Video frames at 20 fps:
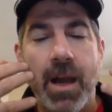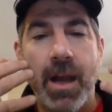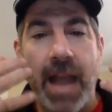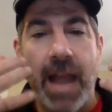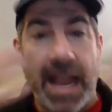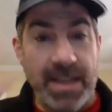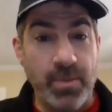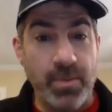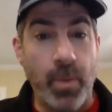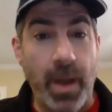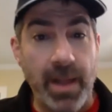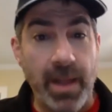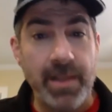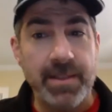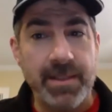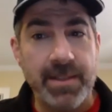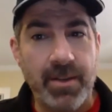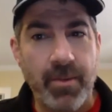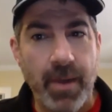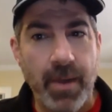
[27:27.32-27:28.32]
as well
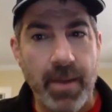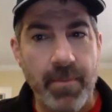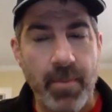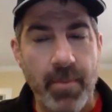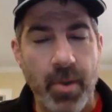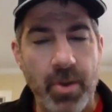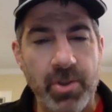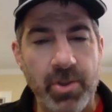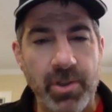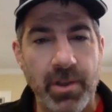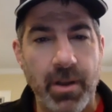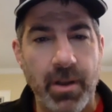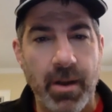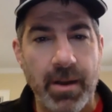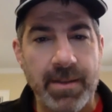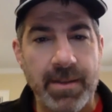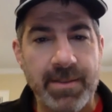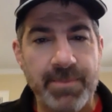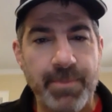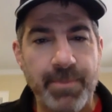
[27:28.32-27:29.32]
as a great martial
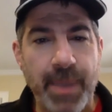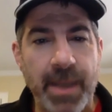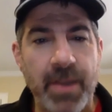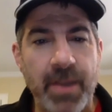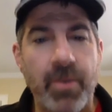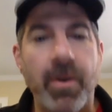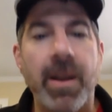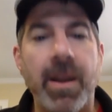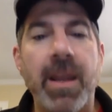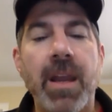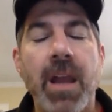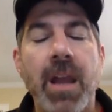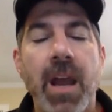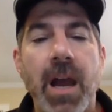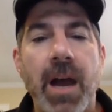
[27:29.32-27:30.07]
arts pedigree.